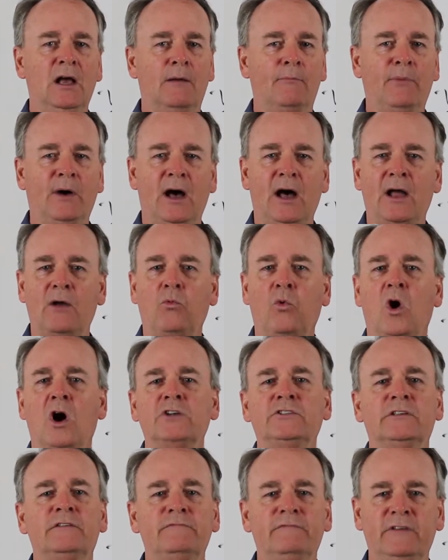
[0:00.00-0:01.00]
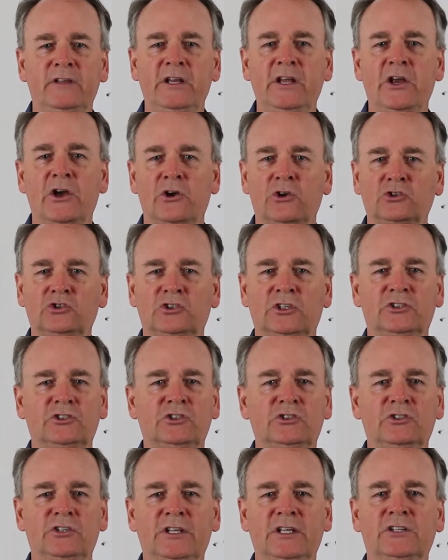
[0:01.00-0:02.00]
by watching videos such
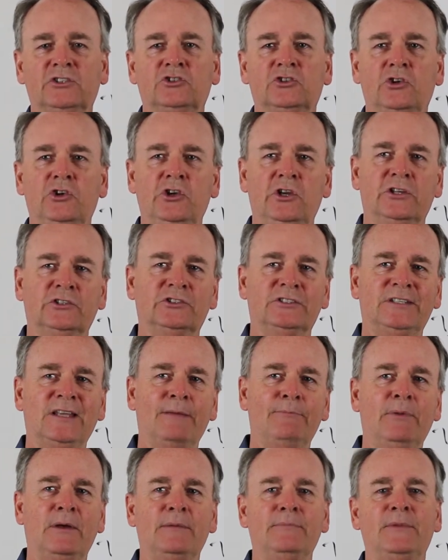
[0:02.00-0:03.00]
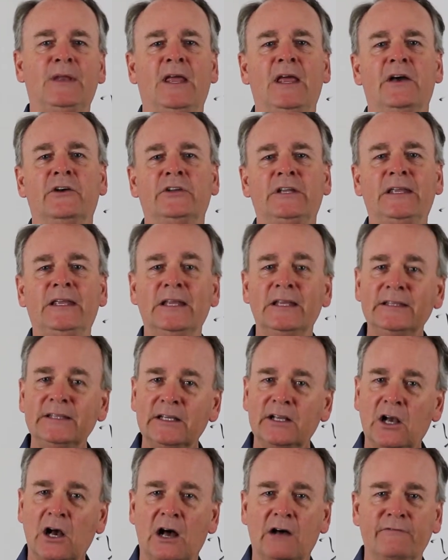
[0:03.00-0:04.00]
as this so you can step up now to get the
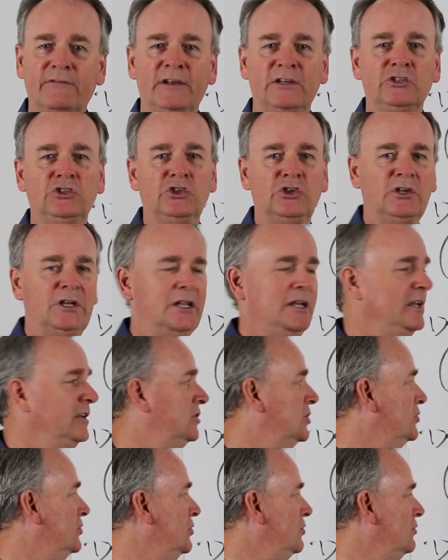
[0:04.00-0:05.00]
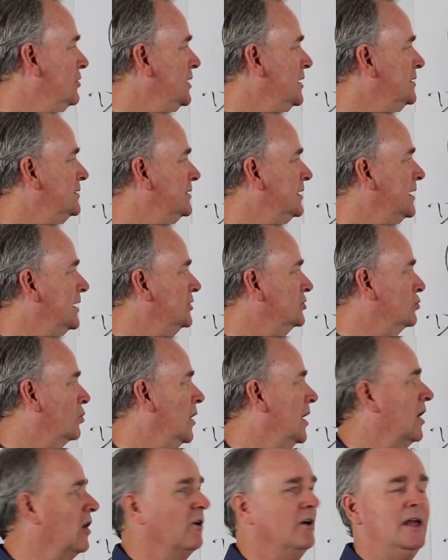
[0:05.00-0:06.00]
confidence you need to do these things
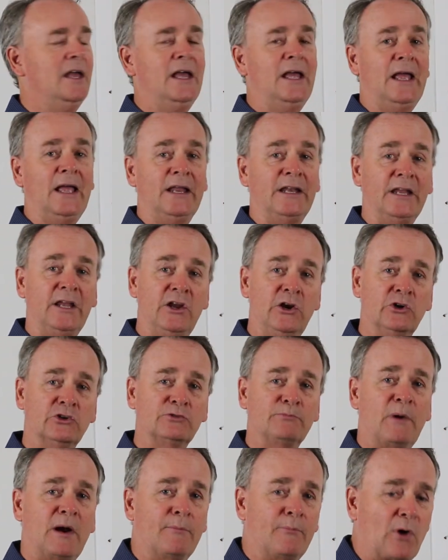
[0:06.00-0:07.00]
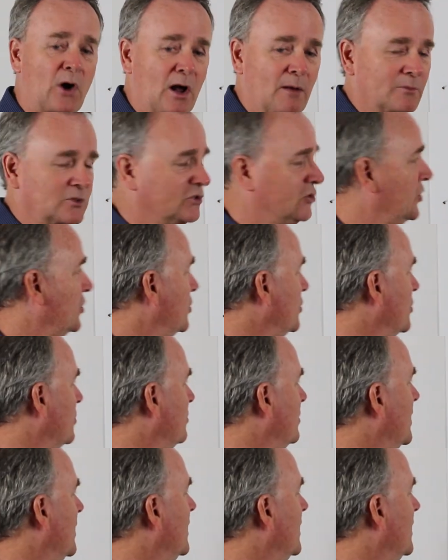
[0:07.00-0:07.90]
well. And here's my promise to you.